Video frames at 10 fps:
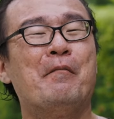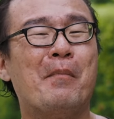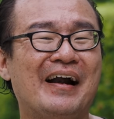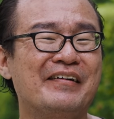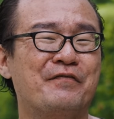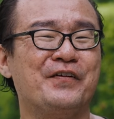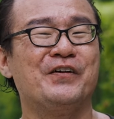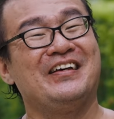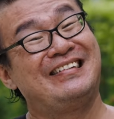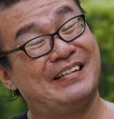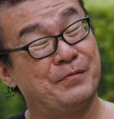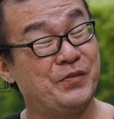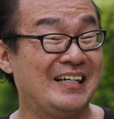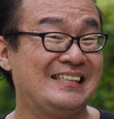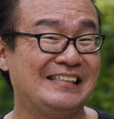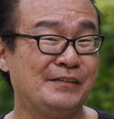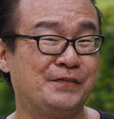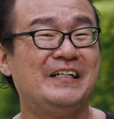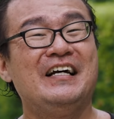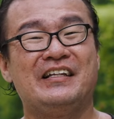My review is
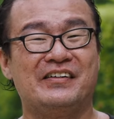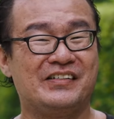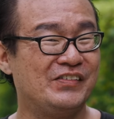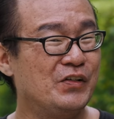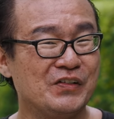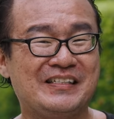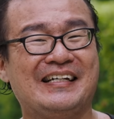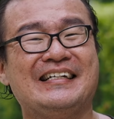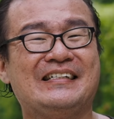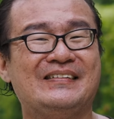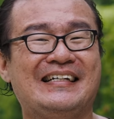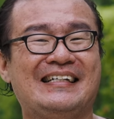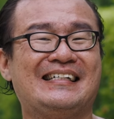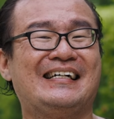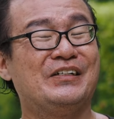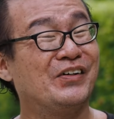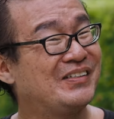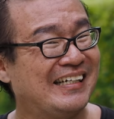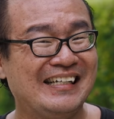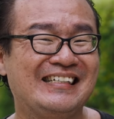subjective. There is no technical data, no
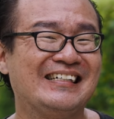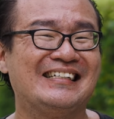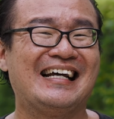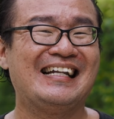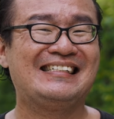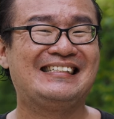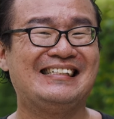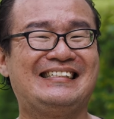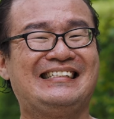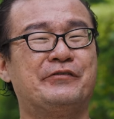technical analysis.